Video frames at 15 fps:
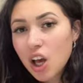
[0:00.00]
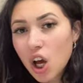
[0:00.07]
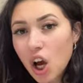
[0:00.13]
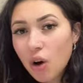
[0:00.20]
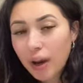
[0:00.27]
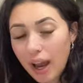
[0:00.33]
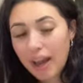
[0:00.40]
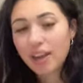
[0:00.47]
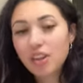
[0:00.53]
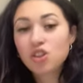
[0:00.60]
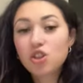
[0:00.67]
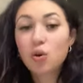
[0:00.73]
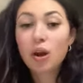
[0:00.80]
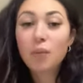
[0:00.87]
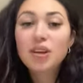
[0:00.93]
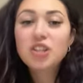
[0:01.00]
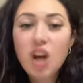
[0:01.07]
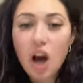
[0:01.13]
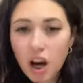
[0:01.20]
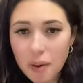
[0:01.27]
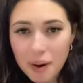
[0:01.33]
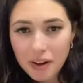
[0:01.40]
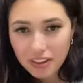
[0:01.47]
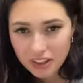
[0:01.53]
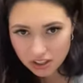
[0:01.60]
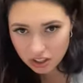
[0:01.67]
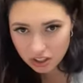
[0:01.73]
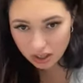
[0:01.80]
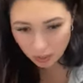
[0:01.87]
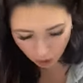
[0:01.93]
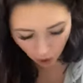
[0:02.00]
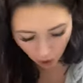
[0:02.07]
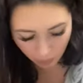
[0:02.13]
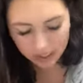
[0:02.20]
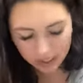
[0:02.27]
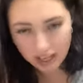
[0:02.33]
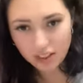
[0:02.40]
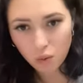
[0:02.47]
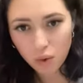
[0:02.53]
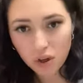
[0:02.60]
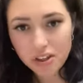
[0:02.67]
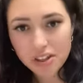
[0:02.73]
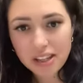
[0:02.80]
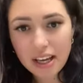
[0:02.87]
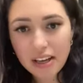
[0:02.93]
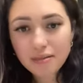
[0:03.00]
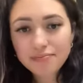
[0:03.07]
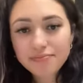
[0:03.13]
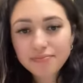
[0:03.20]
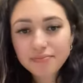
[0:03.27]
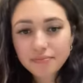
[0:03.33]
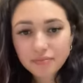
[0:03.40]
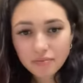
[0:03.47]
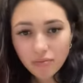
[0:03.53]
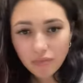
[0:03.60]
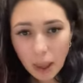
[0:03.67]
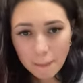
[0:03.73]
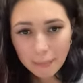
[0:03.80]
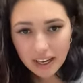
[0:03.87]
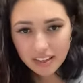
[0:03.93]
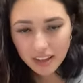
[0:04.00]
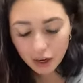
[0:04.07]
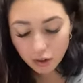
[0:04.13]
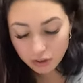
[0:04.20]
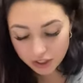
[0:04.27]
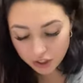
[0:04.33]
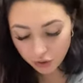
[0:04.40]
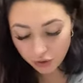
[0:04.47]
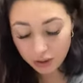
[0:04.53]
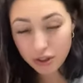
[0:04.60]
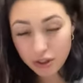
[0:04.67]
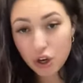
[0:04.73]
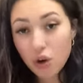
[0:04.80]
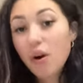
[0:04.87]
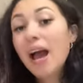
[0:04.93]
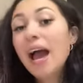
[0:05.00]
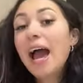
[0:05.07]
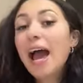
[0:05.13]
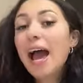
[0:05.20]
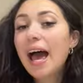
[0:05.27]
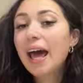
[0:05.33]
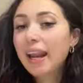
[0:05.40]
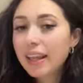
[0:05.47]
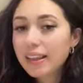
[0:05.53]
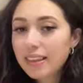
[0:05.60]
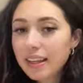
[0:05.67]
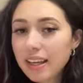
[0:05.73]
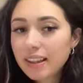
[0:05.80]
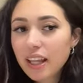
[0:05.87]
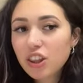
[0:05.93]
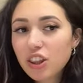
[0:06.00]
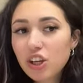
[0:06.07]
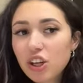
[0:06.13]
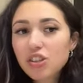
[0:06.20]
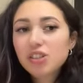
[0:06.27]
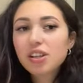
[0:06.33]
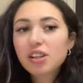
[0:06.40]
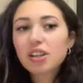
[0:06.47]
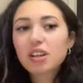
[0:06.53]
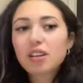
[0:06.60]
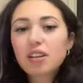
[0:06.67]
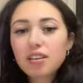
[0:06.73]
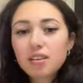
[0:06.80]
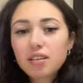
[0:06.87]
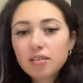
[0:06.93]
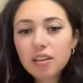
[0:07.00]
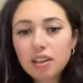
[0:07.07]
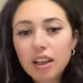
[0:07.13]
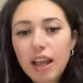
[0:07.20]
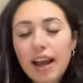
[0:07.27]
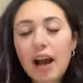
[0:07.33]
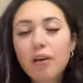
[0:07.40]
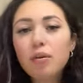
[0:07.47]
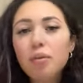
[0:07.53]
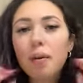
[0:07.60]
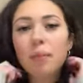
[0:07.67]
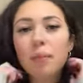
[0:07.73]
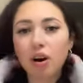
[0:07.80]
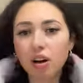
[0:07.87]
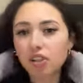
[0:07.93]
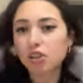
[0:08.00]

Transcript: Okay, so can we talk about this someone always has it worse thing? Because I don't disagree with you. And I think that there's, like, I remember,